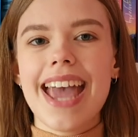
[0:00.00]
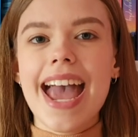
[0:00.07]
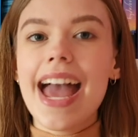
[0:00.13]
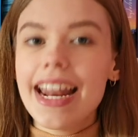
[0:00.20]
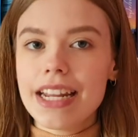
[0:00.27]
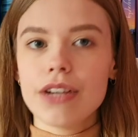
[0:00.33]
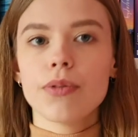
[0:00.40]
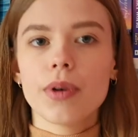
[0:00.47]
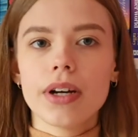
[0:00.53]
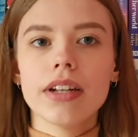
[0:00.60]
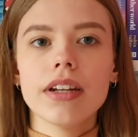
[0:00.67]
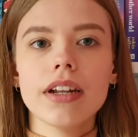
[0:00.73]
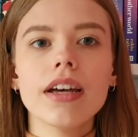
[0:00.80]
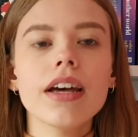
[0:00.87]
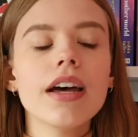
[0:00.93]

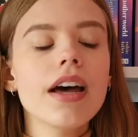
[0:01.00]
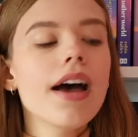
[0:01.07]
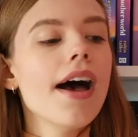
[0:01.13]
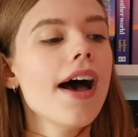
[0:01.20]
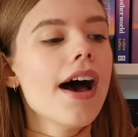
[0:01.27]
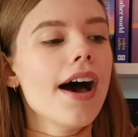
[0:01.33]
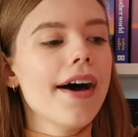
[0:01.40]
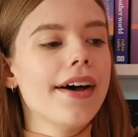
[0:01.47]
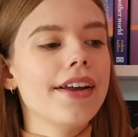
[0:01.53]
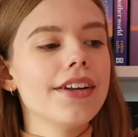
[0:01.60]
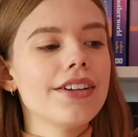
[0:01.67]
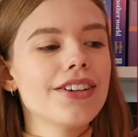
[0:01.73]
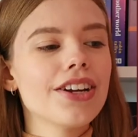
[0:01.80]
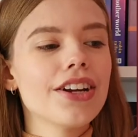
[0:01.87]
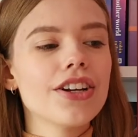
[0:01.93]
anyone.
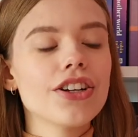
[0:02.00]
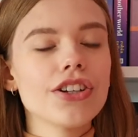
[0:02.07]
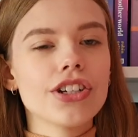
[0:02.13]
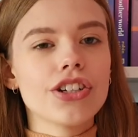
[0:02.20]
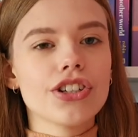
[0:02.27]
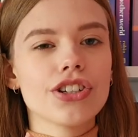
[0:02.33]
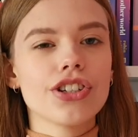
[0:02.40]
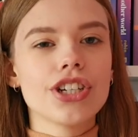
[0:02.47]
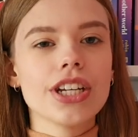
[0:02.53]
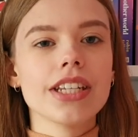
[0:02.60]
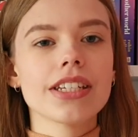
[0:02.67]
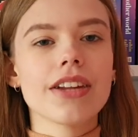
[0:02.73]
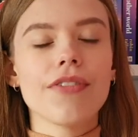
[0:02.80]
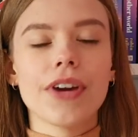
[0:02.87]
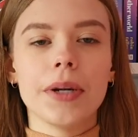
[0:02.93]
And she's
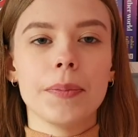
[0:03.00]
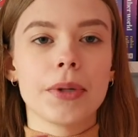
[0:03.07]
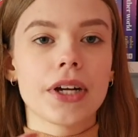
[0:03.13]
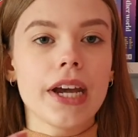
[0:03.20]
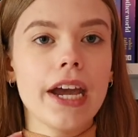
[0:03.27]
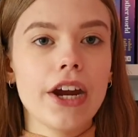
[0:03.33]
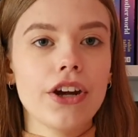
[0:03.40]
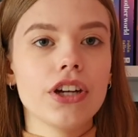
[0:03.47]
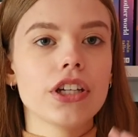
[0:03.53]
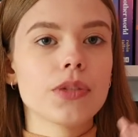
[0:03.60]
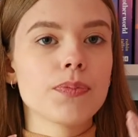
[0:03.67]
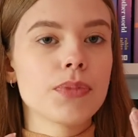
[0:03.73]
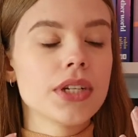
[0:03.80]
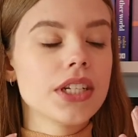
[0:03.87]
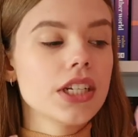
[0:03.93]
in a very precarious
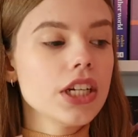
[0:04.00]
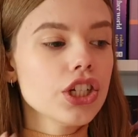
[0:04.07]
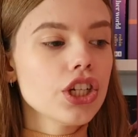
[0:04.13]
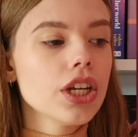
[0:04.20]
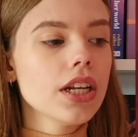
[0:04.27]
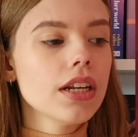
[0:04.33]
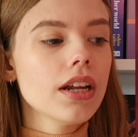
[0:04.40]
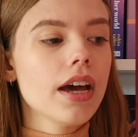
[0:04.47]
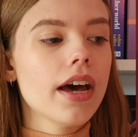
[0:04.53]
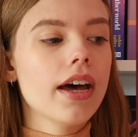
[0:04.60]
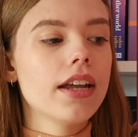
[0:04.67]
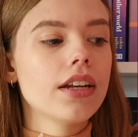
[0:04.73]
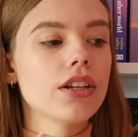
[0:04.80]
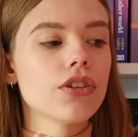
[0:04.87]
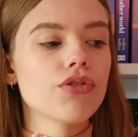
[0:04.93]
position
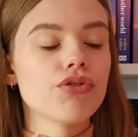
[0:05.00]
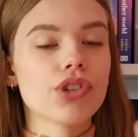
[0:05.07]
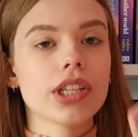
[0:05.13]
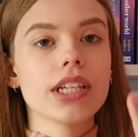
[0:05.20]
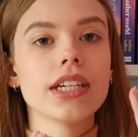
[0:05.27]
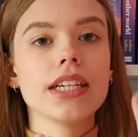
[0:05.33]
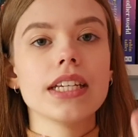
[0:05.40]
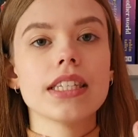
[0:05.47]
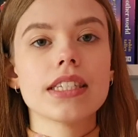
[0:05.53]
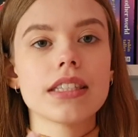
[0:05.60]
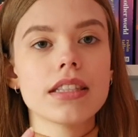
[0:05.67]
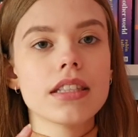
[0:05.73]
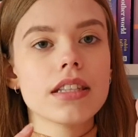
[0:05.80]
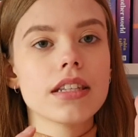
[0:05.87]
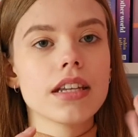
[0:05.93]
and really needs
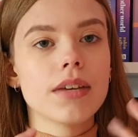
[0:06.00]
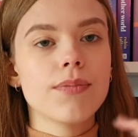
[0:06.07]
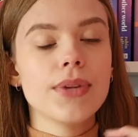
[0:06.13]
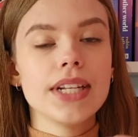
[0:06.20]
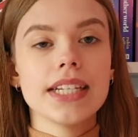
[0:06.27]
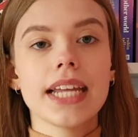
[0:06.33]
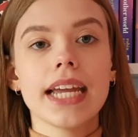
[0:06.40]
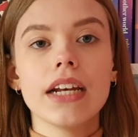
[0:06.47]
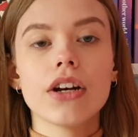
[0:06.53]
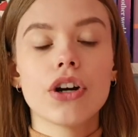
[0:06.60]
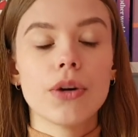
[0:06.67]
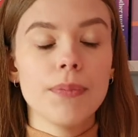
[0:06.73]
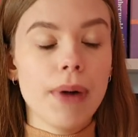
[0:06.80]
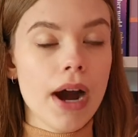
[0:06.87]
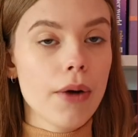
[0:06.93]
to maintain
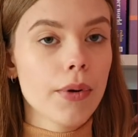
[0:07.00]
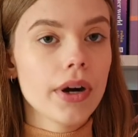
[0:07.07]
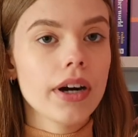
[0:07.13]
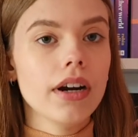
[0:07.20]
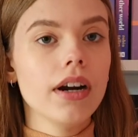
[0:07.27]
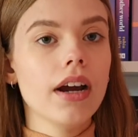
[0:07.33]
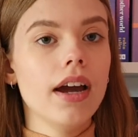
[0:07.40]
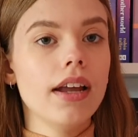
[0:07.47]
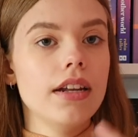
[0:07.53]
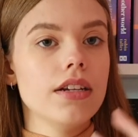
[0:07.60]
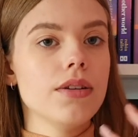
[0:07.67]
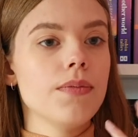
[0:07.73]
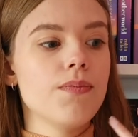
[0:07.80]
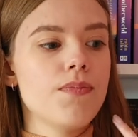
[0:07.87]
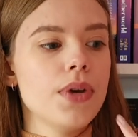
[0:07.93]
her power and
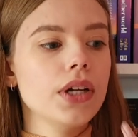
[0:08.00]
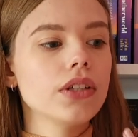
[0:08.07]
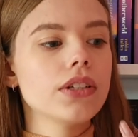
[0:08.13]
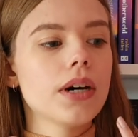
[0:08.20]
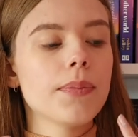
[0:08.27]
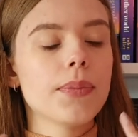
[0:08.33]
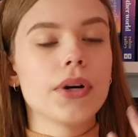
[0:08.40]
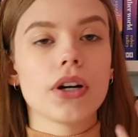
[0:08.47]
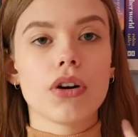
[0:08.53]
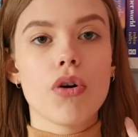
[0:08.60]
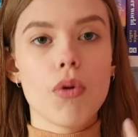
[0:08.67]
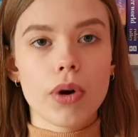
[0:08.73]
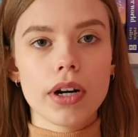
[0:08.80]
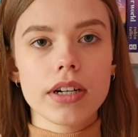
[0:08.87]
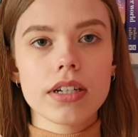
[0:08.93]
build up her
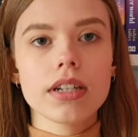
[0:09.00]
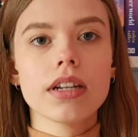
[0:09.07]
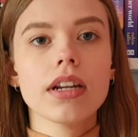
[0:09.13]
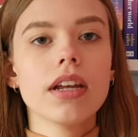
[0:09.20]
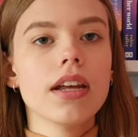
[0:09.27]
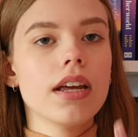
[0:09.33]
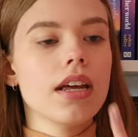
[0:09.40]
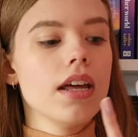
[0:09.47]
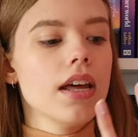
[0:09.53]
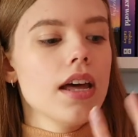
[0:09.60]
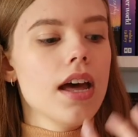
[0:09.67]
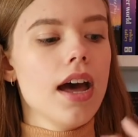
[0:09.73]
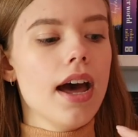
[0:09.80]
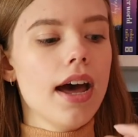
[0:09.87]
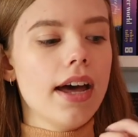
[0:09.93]
court.
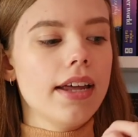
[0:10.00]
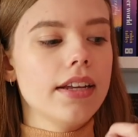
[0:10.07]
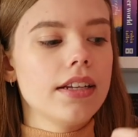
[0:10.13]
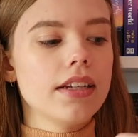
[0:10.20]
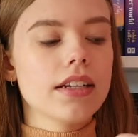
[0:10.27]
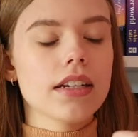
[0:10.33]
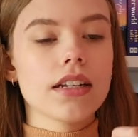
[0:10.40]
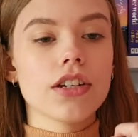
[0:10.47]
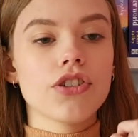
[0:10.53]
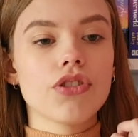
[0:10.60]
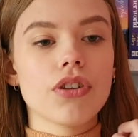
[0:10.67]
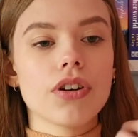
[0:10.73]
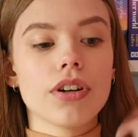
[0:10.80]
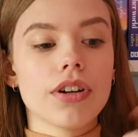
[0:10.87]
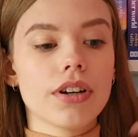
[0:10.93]
And
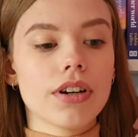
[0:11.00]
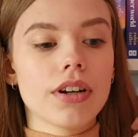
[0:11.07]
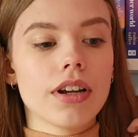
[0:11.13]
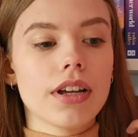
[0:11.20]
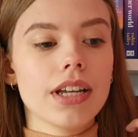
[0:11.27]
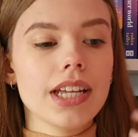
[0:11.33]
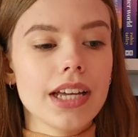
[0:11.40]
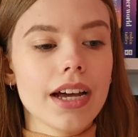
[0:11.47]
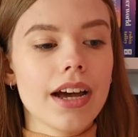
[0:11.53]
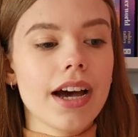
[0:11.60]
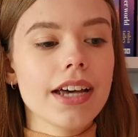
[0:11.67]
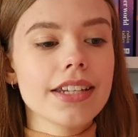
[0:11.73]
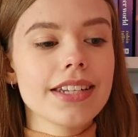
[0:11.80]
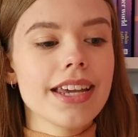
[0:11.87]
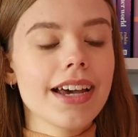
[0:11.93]

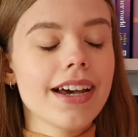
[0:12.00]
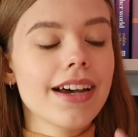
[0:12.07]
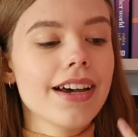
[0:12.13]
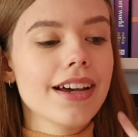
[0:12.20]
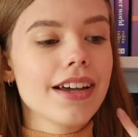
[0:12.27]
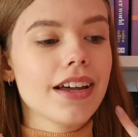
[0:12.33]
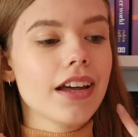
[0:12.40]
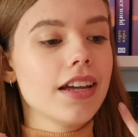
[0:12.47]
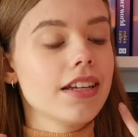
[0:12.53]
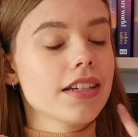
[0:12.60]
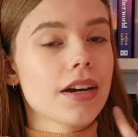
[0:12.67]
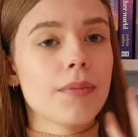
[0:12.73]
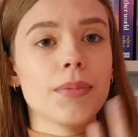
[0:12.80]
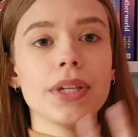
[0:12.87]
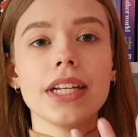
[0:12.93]
Asya is a
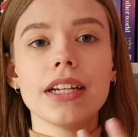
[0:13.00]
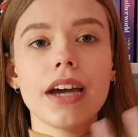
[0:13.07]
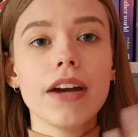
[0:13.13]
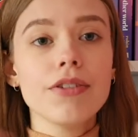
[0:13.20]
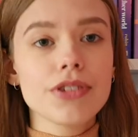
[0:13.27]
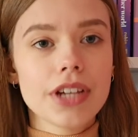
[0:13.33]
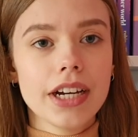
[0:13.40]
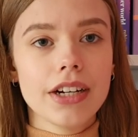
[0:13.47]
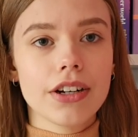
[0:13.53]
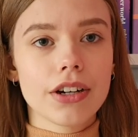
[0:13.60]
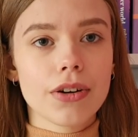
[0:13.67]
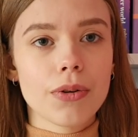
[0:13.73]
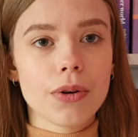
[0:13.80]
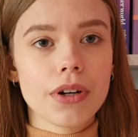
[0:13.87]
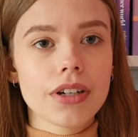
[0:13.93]
complete outsider at
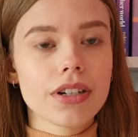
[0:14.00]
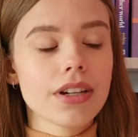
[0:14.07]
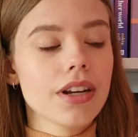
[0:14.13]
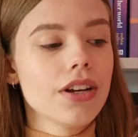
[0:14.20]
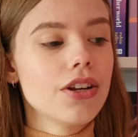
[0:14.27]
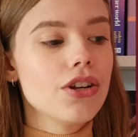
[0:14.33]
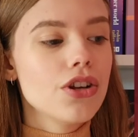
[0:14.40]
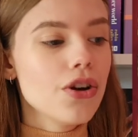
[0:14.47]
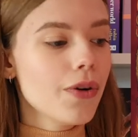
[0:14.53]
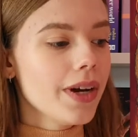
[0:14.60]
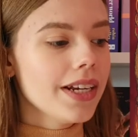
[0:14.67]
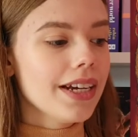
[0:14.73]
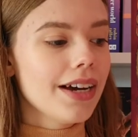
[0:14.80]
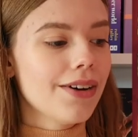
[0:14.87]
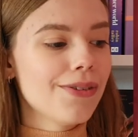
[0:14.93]
court, no
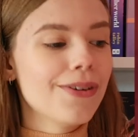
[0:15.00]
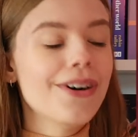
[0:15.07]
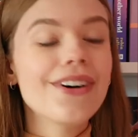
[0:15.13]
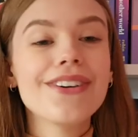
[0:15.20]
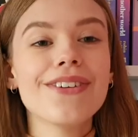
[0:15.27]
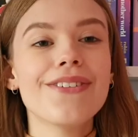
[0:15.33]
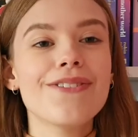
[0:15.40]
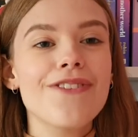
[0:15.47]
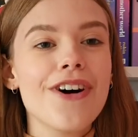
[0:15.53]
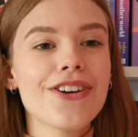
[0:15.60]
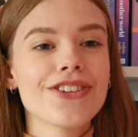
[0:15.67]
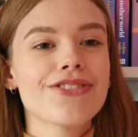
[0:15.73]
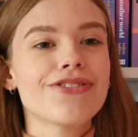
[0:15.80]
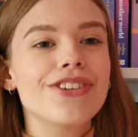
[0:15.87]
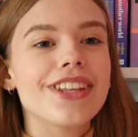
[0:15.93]
idea what,
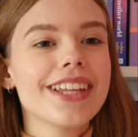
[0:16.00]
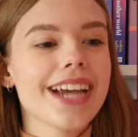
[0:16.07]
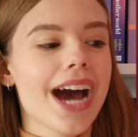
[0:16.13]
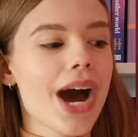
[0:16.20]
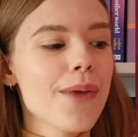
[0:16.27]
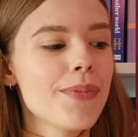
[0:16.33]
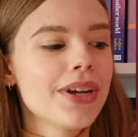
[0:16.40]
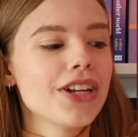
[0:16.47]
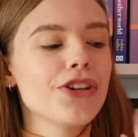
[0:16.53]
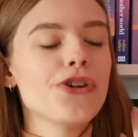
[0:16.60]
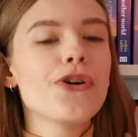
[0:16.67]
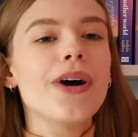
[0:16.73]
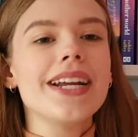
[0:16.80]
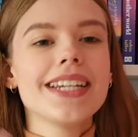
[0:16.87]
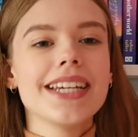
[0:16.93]
what's really happening,
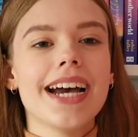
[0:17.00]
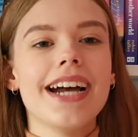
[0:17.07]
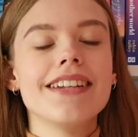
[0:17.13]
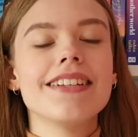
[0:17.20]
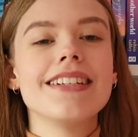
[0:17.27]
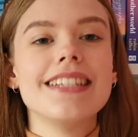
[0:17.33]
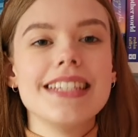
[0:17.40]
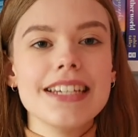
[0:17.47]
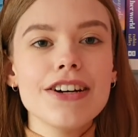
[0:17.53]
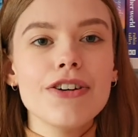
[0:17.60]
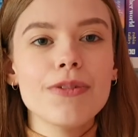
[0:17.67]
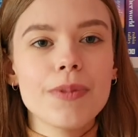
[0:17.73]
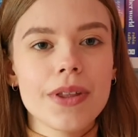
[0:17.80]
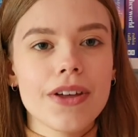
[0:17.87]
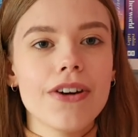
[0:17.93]
no idea how to deal
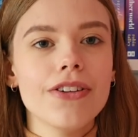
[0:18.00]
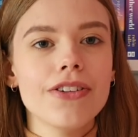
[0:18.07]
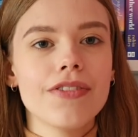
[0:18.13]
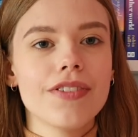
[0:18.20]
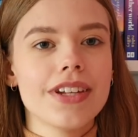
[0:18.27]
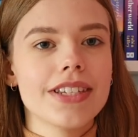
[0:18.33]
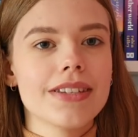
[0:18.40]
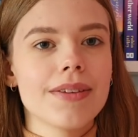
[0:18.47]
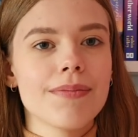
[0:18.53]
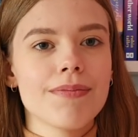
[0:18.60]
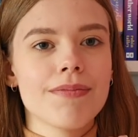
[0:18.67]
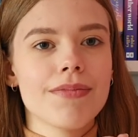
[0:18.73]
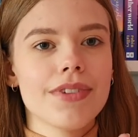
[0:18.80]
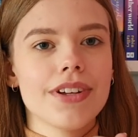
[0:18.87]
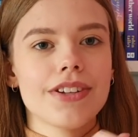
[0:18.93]
with all of these
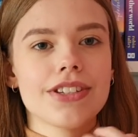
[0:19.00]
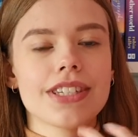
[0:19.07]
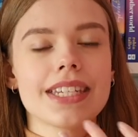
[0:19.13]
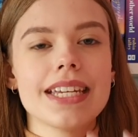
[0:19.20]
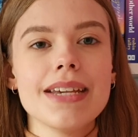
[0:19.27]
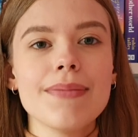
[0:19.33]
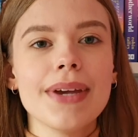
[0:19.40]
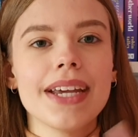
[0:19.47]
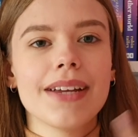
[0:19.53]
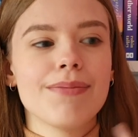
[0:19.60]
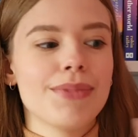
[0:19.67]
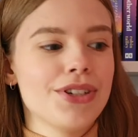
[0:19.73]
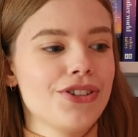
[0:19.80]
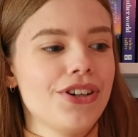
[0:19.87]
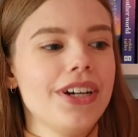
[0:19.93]
scheming and
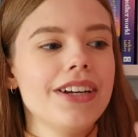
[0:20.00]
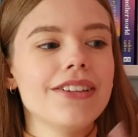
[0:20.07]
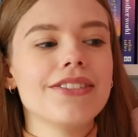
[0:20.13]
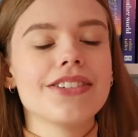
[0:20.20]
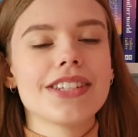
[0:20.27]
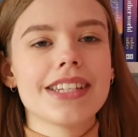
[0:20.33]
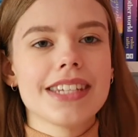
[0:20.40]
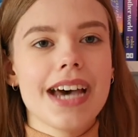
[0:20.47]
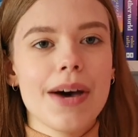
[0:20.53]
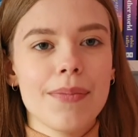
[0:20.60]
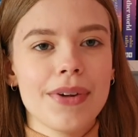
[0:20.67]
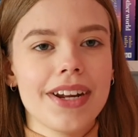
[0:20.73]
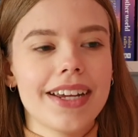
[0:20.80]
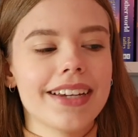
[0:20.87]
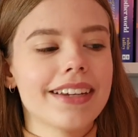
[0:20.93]
betrayals that's
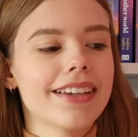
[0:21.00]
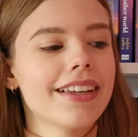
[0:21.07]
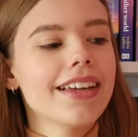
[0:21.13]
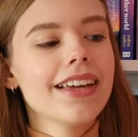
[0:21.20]
happening.